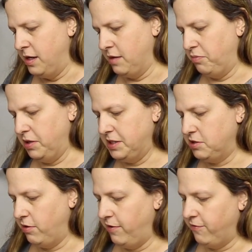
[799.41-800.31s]
the plus
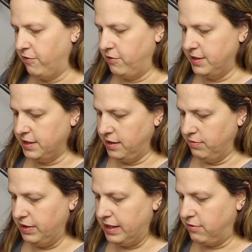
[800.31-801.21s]
24 is on the
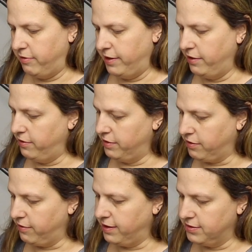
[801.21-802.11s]
black wire and the
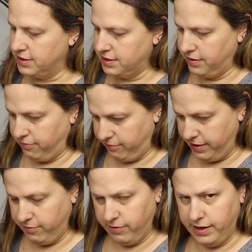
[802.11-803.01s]
ground is on the
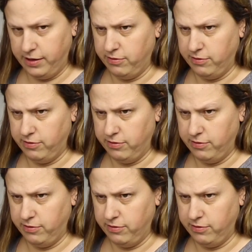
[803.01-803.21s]
red wire,